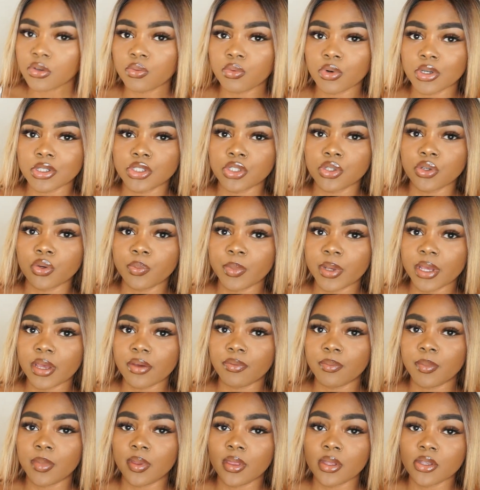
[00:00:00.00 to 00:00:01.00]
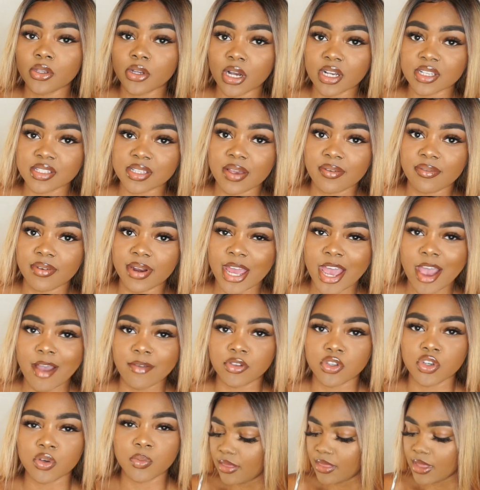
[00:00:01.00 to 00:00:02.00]
ones were too big for me. These are a seven and a
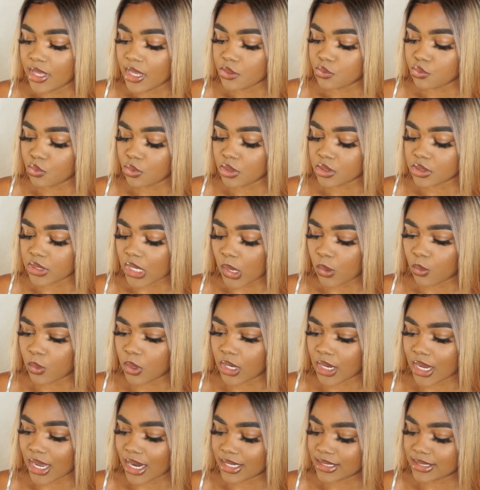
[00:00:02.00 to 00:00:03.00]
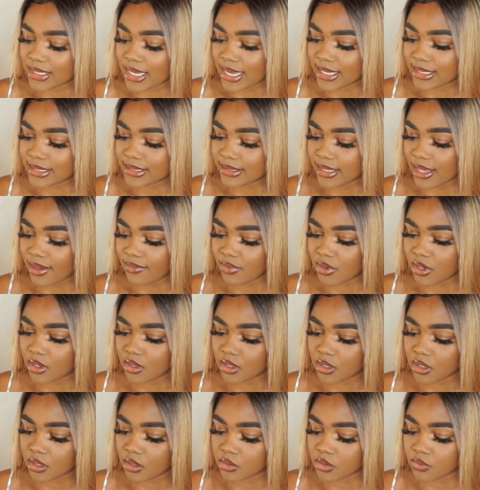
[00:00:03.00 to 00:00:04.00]
half two. These ones, I would have got a size seven in
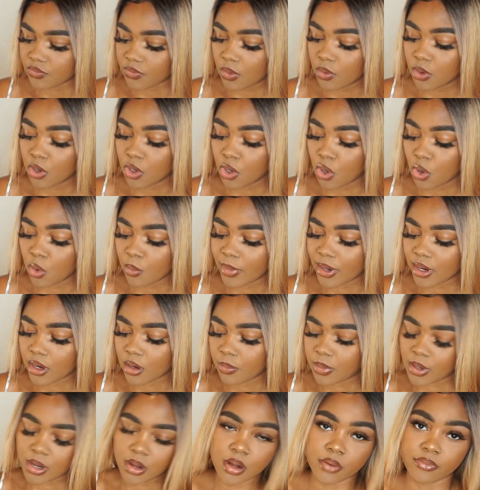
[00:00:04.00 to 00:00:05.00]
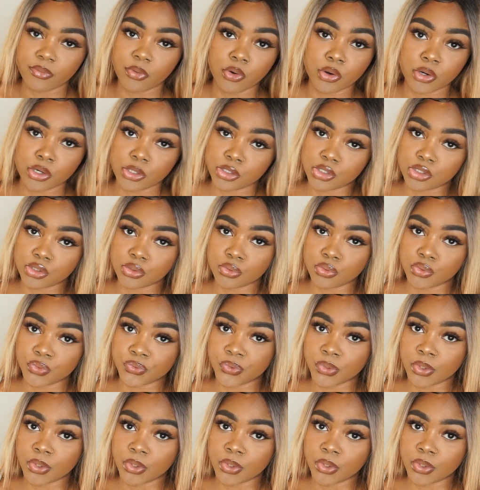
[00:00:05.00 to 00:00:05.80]
these if I would have known better, but I never ordered shoes